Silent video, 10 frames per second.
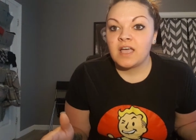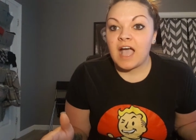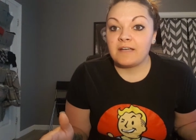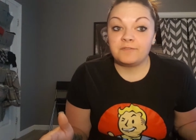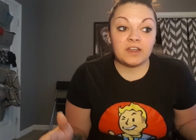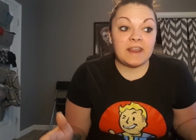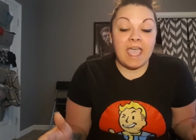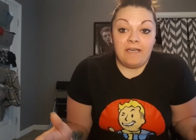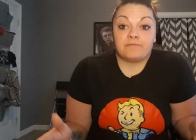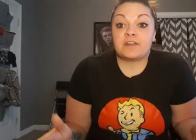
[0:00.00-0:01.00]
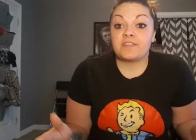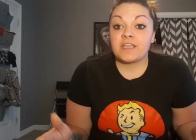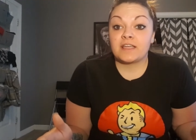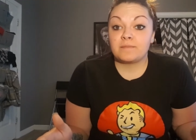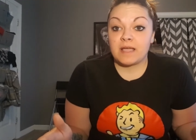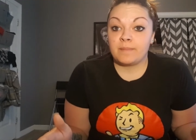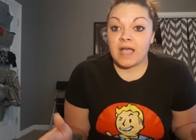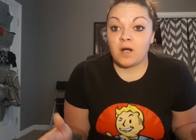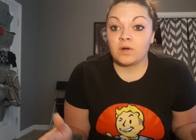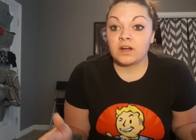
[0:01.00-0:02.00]
I've done everything in my
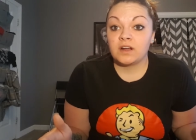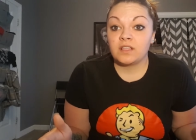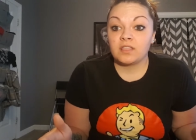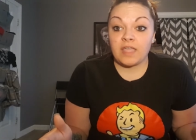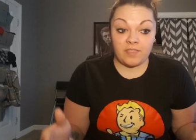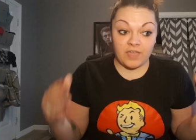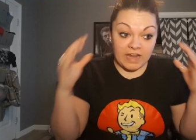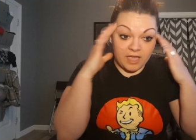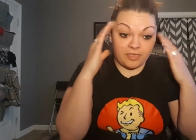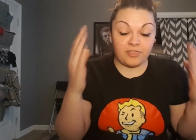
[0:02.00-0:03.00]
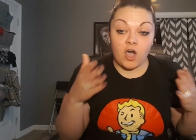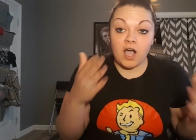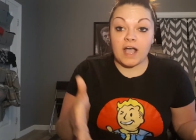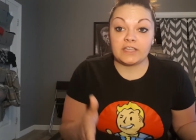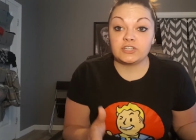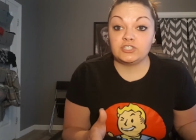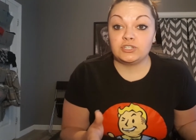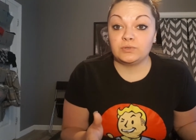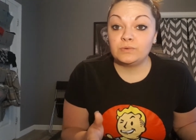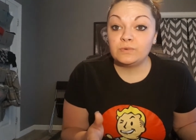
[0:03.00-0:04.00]
power, like, that I thought I could
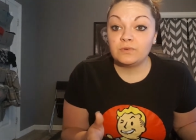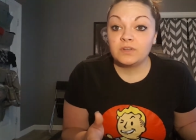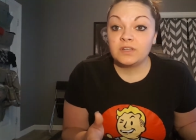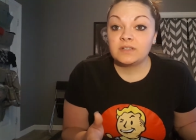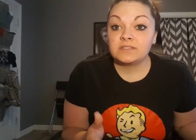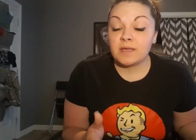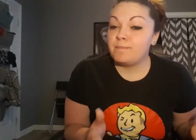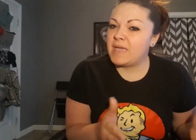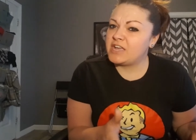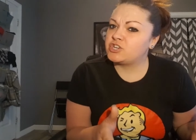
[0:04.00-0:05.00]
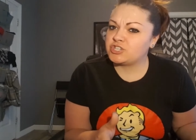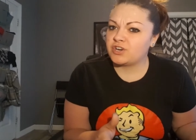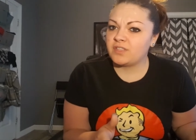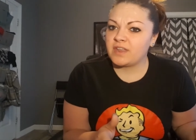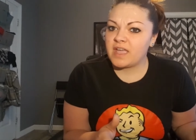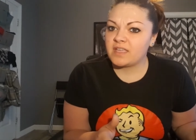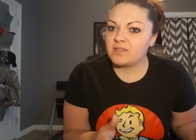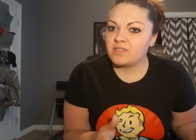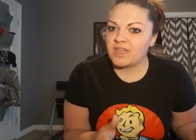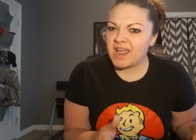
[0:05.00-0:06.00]
do to make sure that
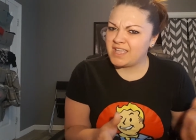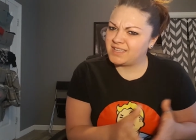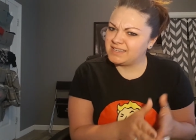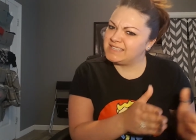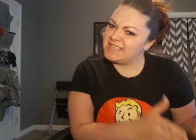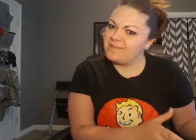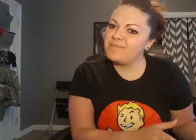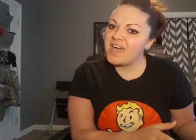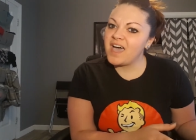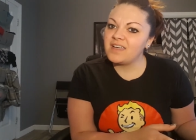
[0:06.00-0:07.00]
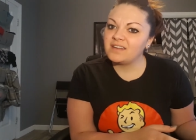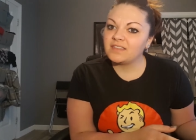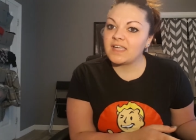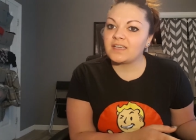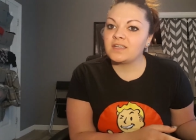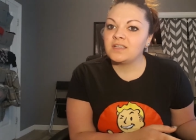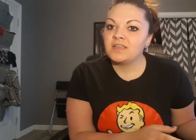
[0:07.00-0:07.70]
I could keep that. Like,